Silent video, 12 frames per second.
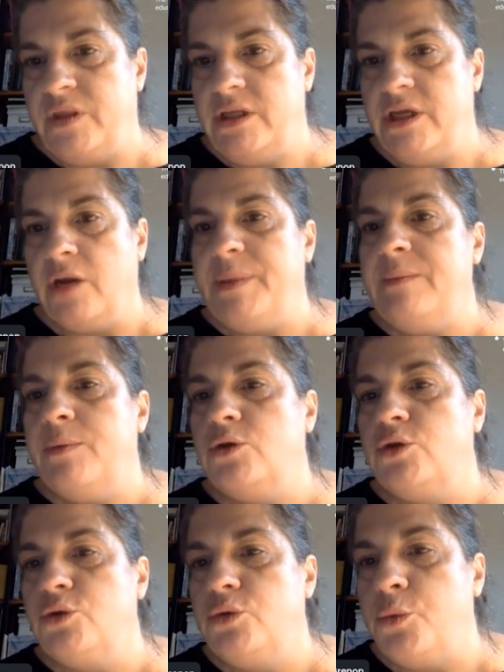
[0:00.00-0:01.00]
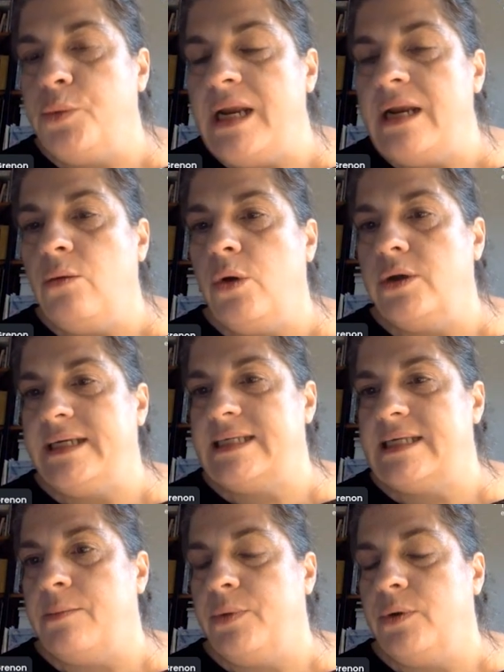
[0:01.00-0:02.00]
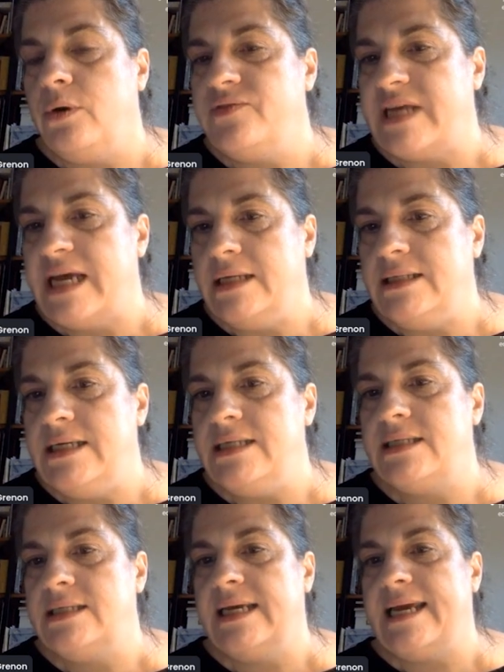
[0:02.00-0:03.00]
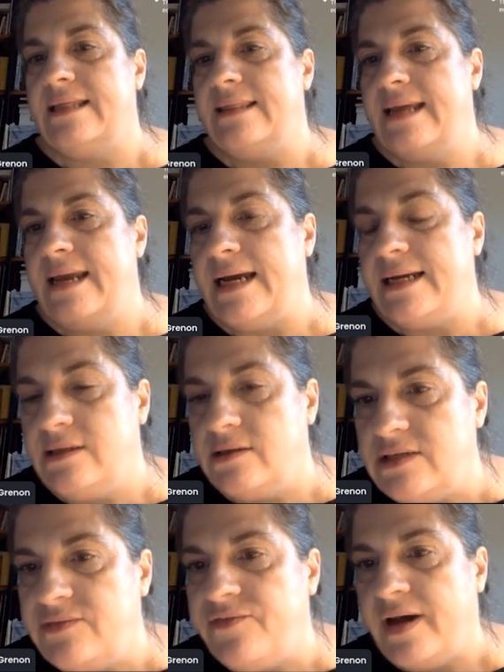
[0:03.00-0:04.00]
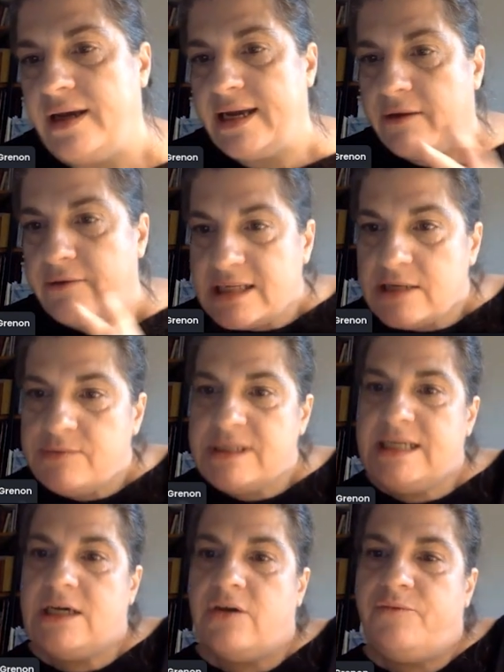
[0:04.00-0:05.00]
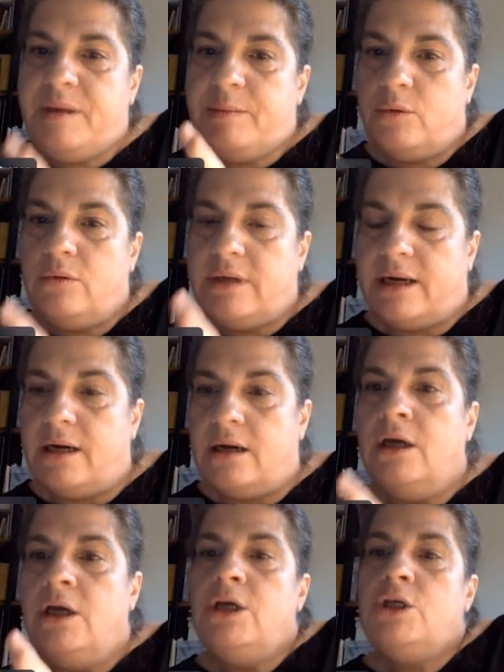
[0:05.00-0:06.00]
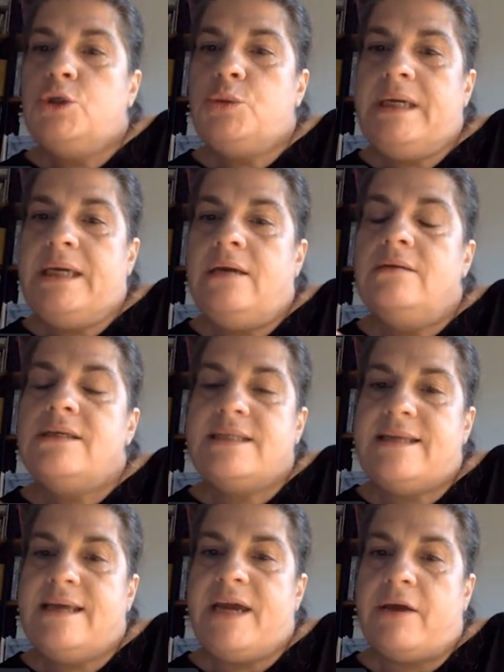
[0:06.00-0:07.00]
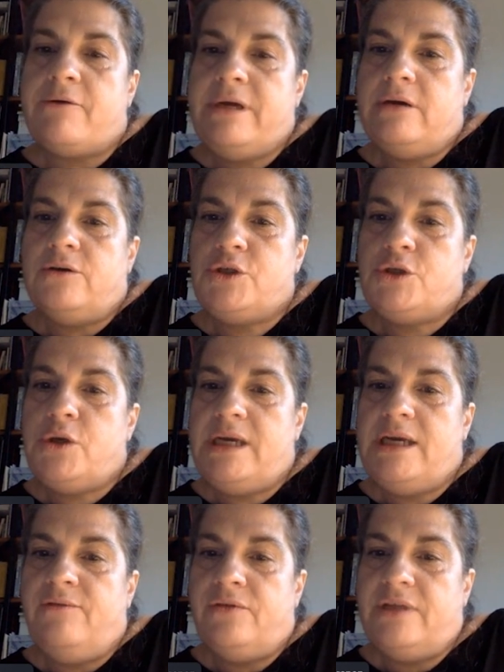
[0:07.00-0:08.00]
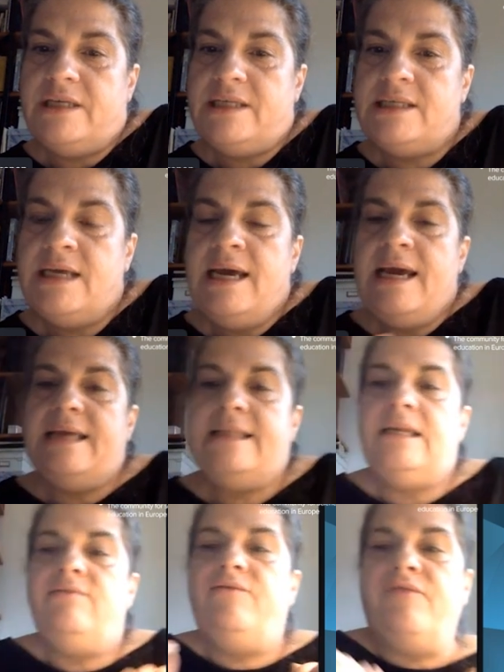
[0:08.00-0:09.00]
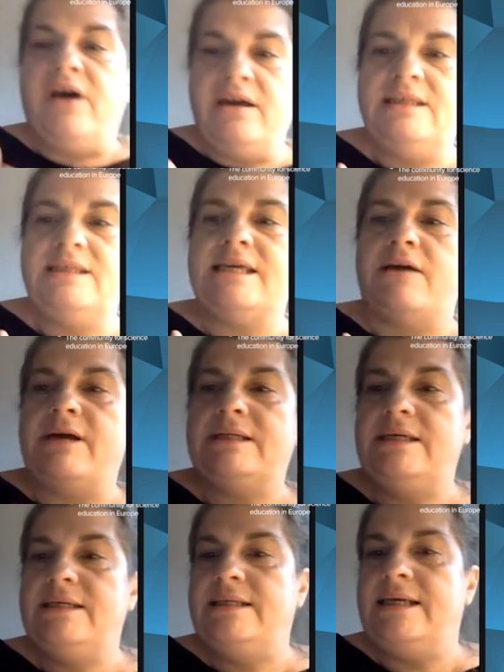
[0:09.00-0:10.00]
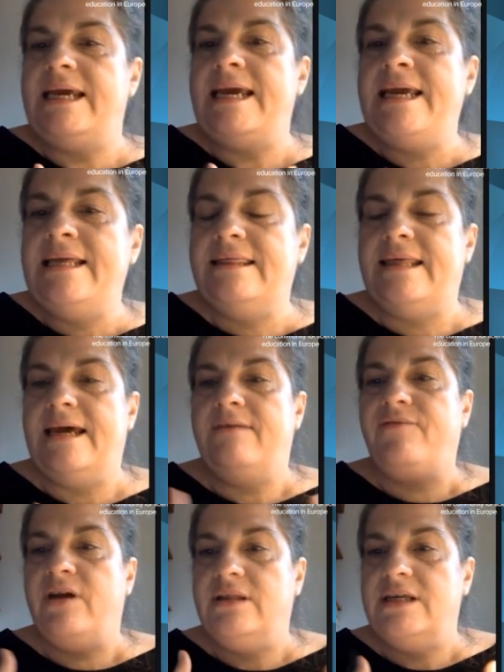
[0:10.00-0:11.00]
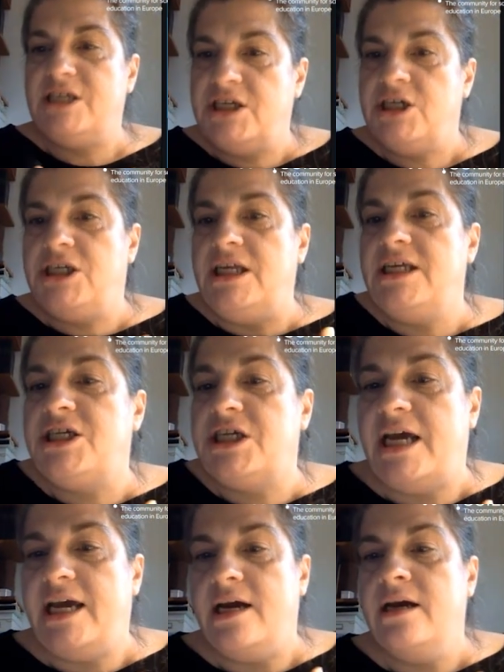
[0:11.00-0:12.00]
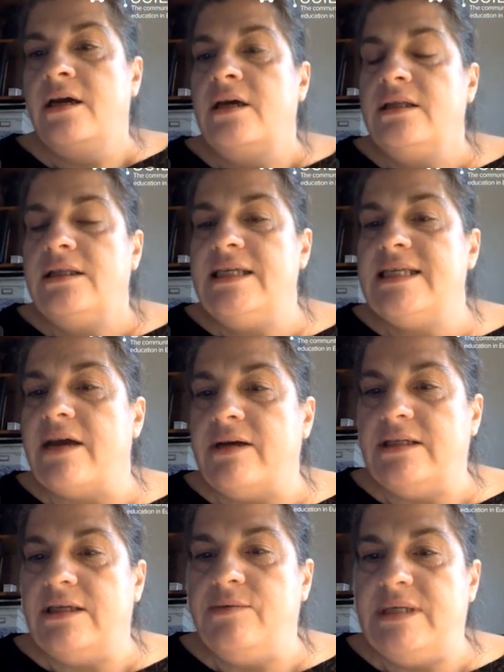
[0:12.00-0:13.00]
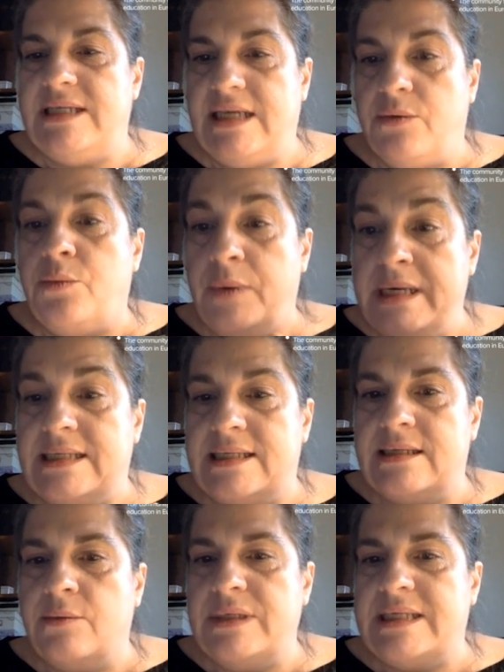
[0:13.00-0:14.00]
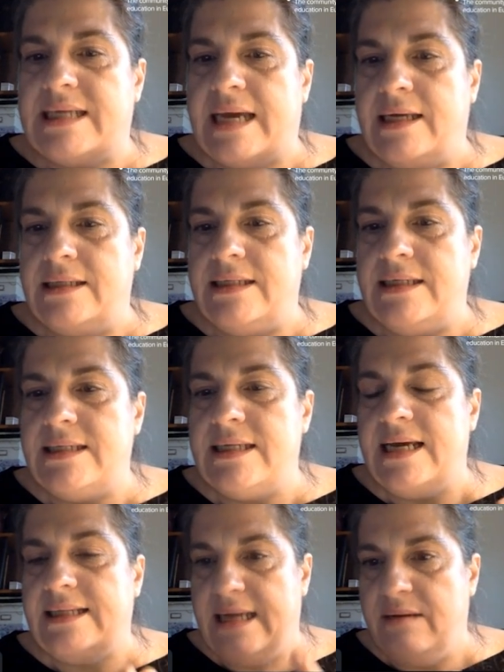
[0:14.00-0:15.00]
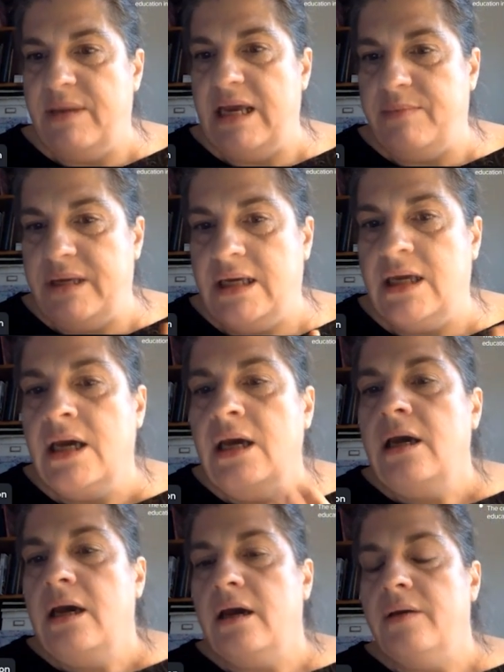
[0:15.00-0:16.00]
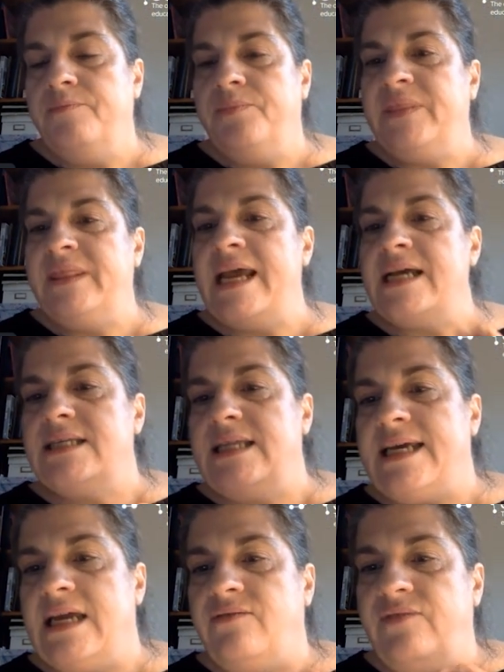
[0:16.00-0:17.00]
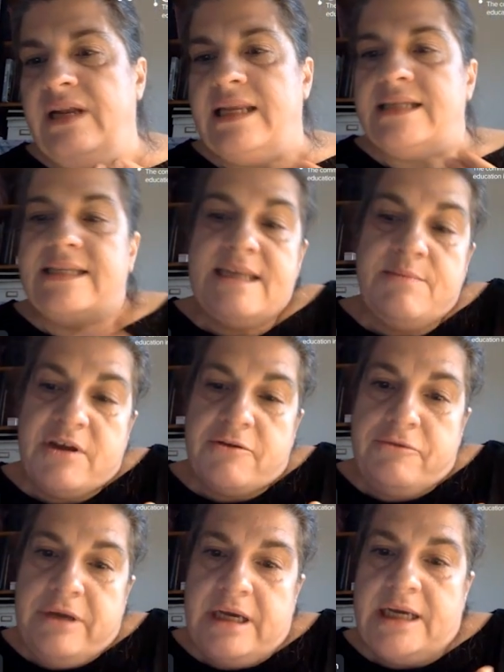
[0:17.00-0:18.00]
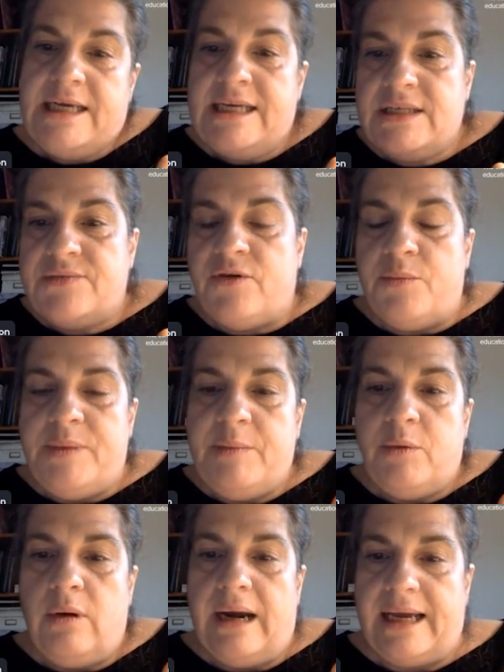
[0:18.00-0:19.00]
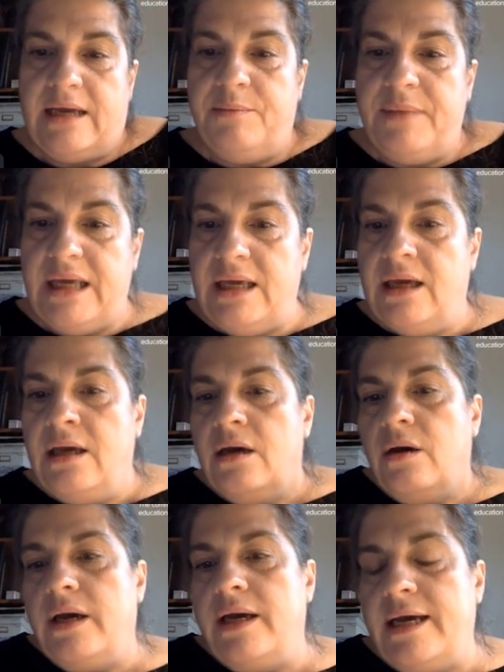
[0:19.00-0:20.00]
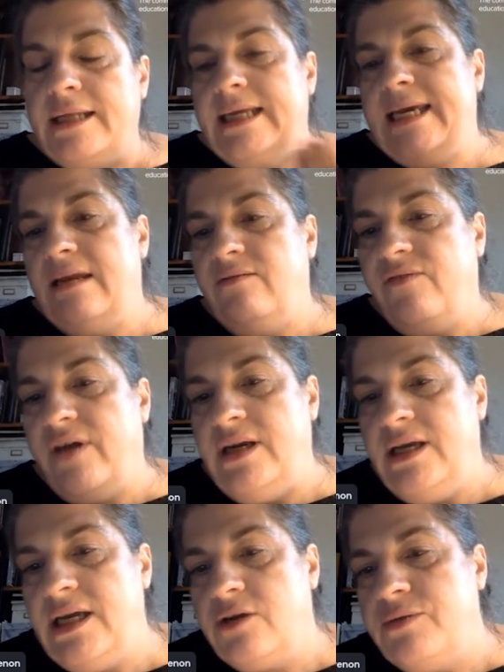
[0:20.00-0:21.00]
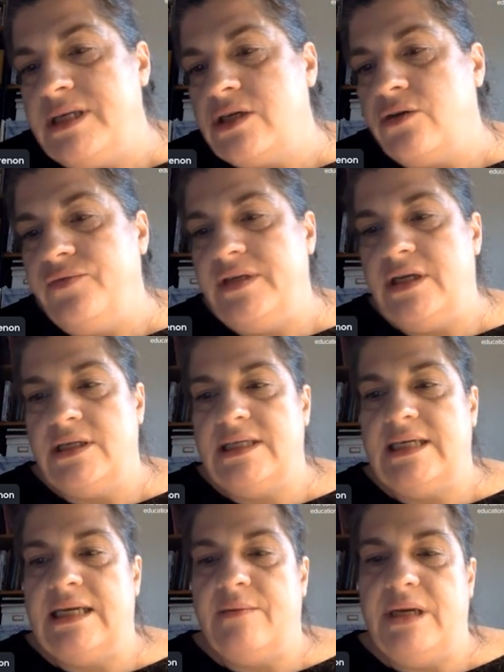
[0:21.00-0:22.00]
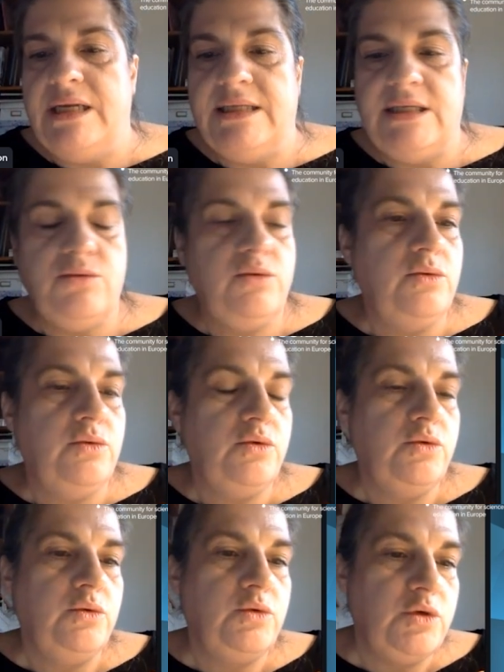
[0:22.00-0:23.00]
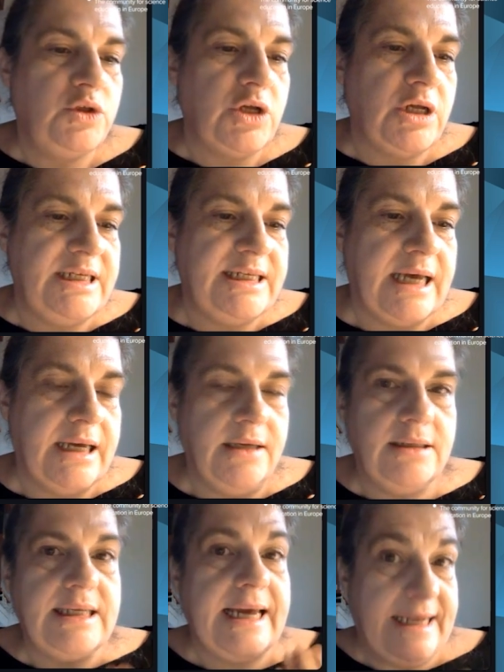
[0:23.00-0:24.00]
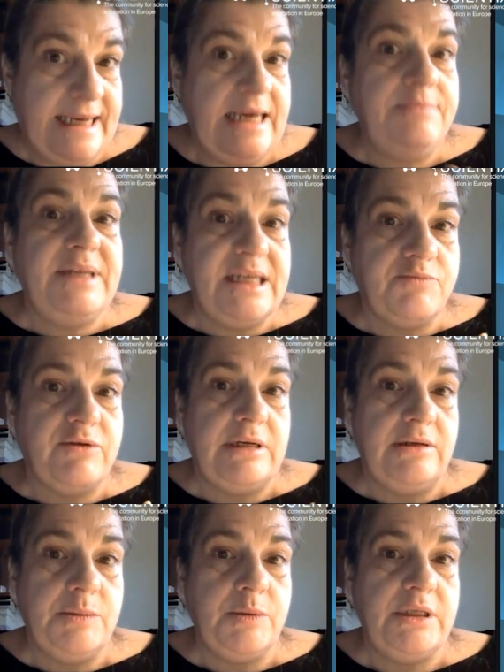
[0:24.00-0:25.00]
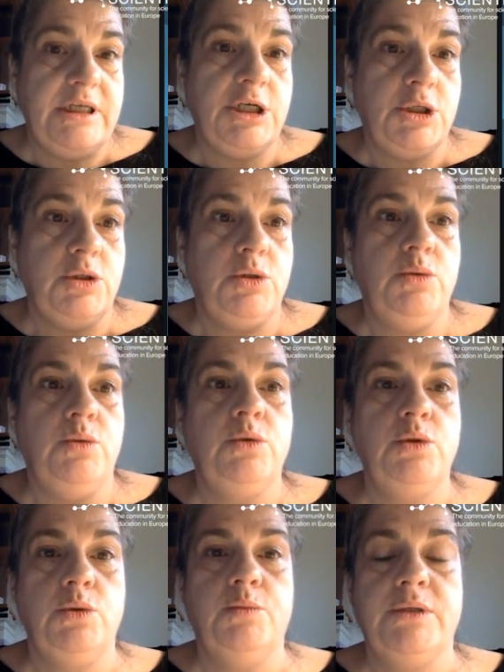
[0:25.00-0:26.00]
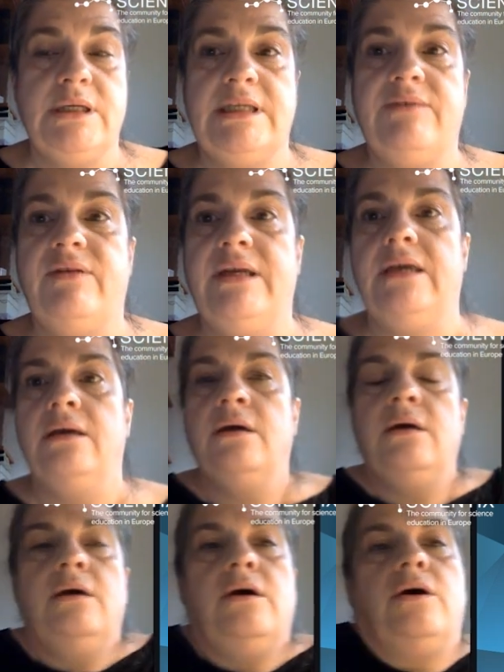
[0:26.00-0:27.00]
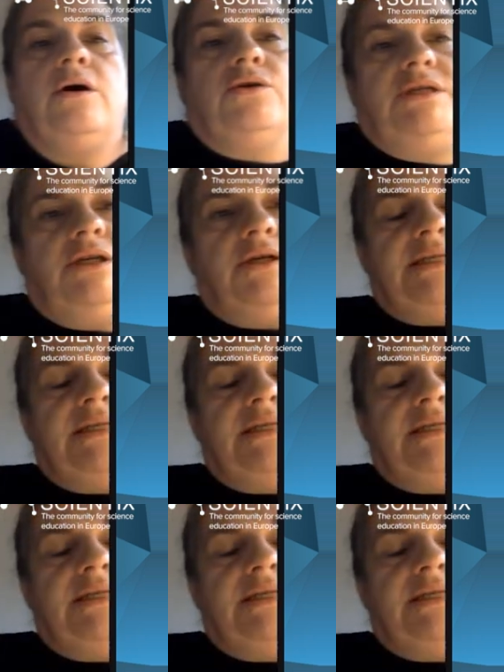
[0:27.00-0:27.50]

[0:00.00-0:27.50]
young people to the real world example of scientists, they can then identify characteristics of people that are doing STEM career or studying for this, and then find this characteristic in there, find this, they share this characteristic with scientists. And then maybe next they can feel that STEM career is for people like me, and they can find increased confidence in ability to study science and keep this predisposition to positively consider